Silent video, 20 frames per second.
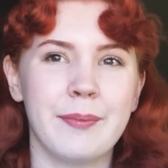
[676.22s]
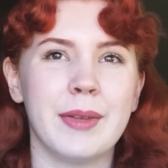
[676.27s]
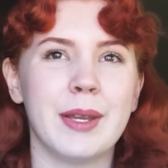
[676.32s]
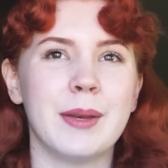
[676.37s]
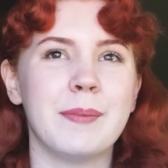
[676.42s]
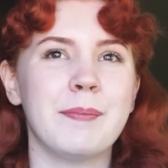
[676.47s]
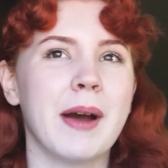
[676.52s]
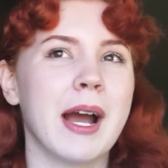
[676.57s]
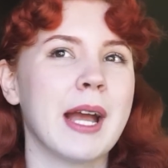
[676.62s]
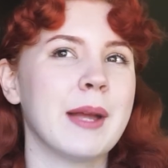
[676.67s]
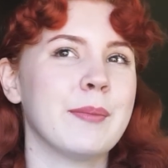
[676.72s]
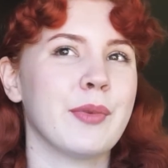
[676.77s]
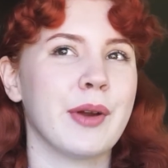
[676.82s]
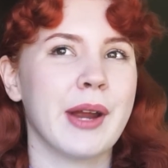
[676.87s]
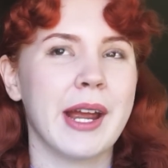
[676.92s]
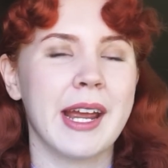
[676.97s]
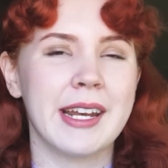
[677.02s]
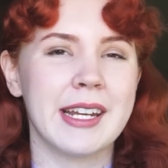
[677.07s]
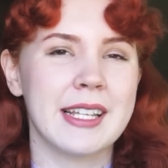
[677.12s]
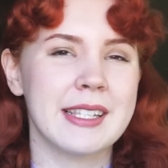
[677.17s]
in my
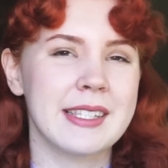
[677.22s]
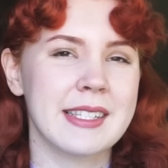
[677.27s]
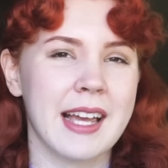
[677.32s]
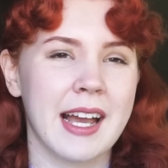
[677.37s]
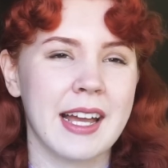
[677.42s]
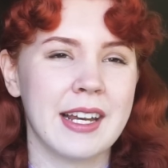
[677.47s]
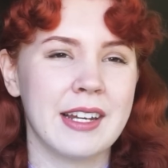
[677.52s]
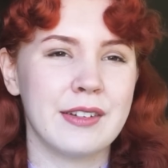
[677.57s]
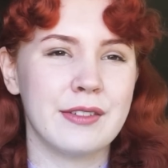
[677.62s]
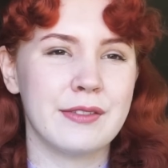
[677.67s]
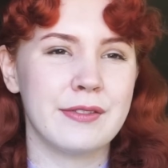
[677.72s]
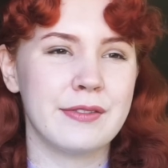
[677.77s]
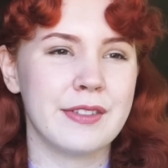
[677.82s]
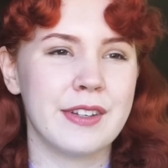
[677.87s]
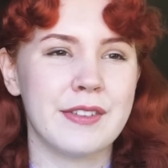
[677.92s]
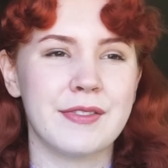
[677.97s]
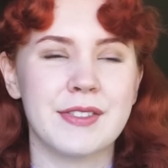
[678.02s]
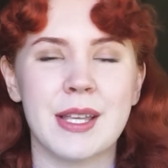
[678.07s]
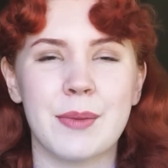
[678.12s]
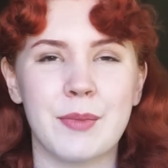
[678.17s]
brain, it's kind of
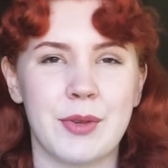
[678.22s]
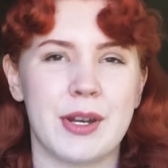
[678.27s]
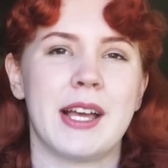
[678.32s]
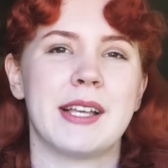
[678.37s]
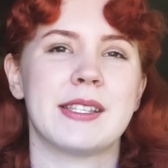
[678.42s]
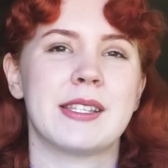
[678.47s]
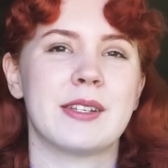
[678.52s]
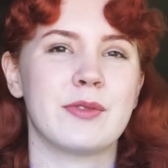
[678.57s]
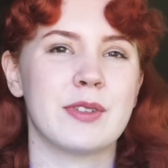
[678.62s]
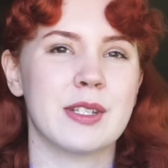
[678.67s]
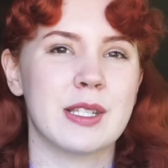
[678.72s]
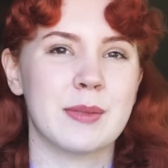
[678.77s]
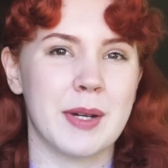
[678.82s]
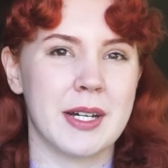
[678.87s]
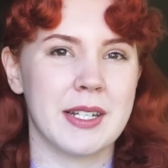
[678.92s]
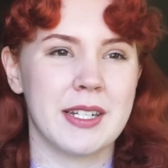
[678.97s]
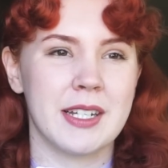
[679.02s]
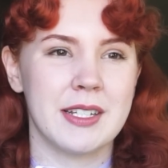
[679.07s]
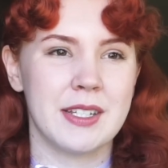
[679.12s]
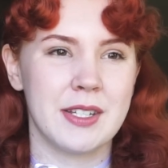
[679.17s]
if someone hasn't
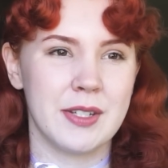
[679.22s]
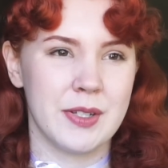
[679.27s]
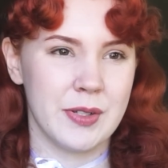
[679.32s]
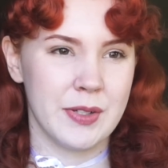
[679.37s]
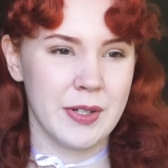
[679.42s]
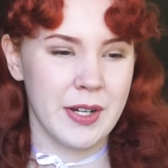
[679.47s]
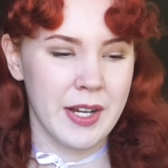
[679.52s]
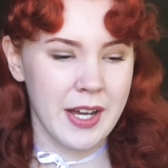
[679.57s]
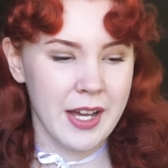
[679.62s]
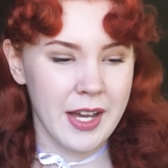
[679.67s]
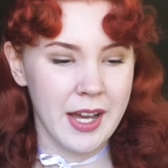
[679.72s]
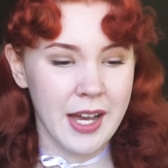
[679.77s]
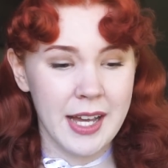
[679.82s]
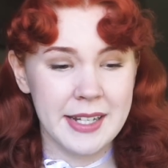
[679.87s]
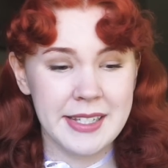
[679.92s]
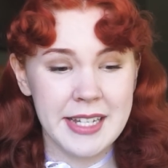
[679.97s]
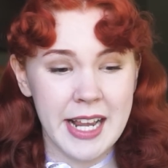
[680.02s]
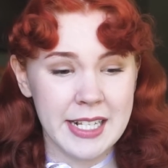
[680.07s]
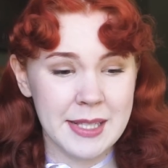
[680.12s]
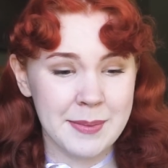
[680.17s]
responded to
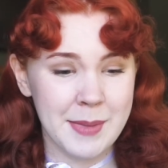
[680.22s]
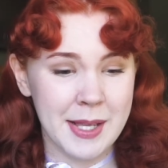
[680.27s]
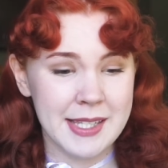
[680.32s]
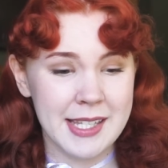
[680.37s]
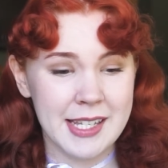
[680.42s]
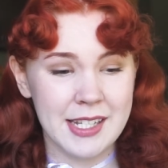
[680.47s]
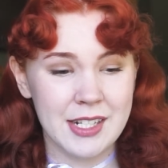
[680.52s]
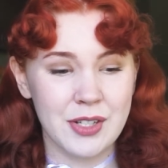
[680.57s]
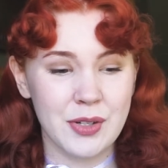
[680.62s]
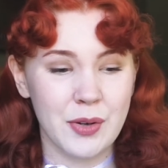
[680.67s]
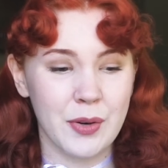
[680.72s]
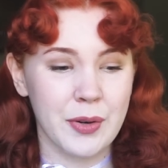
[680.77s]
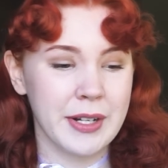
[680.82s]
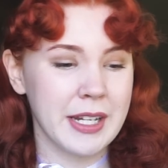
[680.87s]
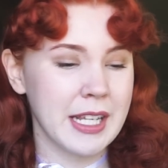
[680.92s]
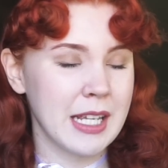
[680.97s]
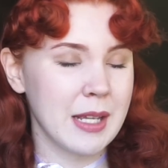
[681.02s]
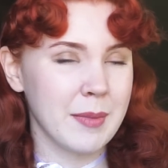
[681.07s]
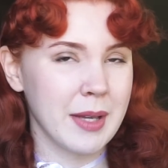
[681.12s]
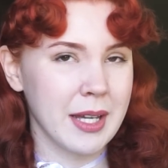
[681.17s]
a text message or
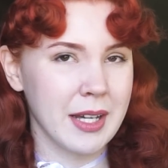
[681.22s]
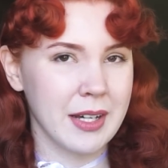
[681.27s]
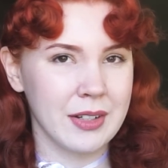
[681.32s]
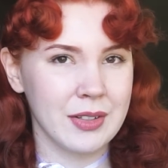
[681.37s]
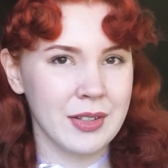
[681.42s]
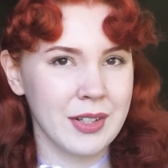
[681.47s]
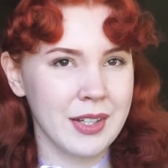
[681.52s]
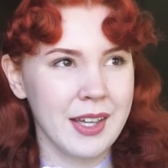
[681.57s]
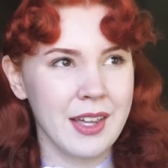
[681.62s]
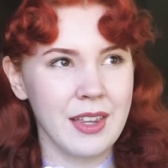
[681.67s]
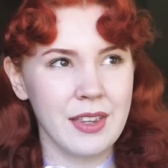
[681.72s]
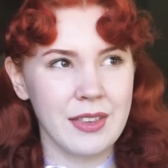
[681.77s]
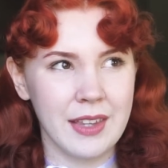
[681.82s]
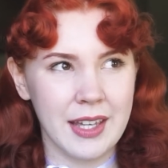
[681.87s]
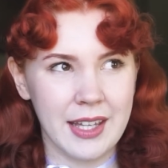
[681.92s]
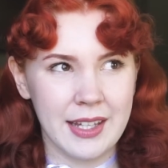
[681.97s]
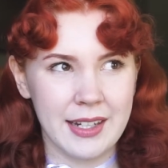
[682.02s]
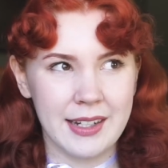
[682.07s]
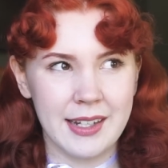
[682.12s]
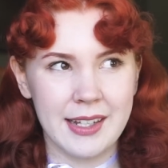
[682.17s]
an email,
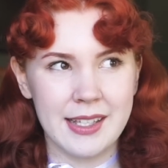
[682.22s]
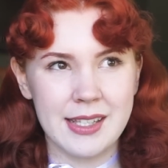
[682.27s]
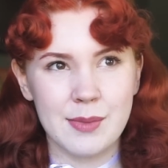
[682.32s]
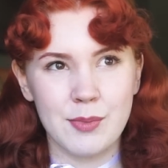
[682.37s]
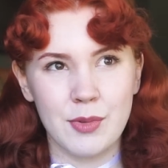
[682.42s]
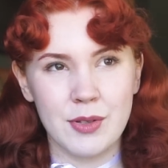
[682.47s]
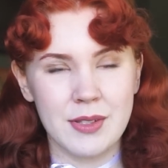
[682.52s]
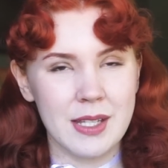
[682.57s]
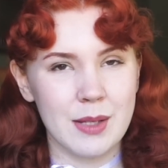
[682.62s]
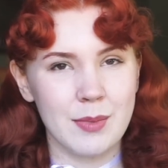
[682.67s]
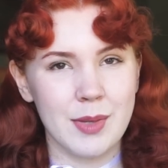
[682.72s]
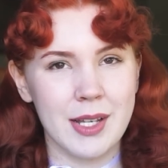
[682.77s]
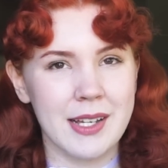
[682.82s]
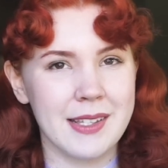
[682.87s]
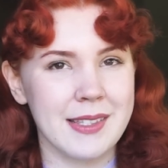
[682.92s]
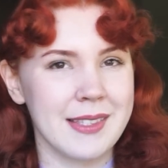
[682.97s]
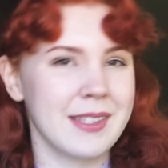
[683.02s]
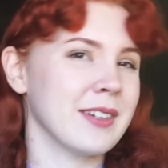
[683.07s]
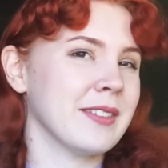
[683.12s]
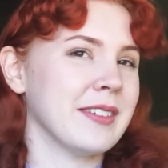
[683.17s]
then it's mostly
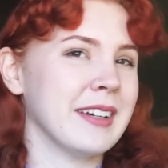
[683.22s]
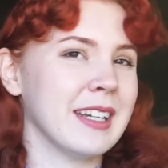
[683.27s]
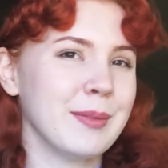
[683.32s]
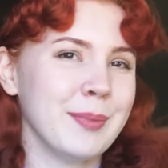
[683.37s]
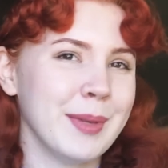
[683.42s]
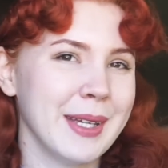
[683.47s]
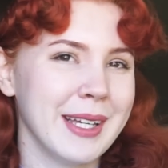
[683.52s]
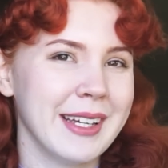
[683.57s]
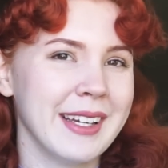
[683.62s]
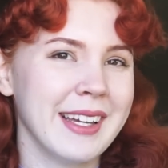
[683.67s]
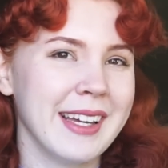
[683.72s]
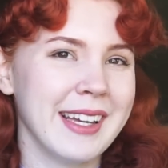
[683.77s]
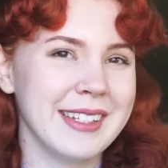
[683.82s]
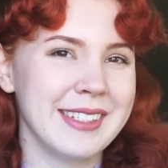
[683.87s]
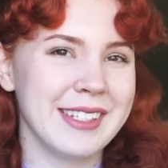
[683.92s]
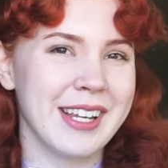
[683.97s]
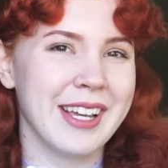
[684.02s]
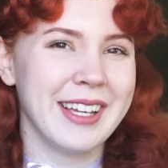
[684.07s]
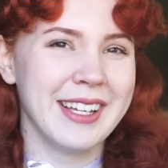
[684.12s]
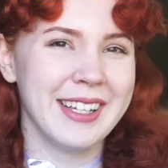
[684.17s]
because they're like me and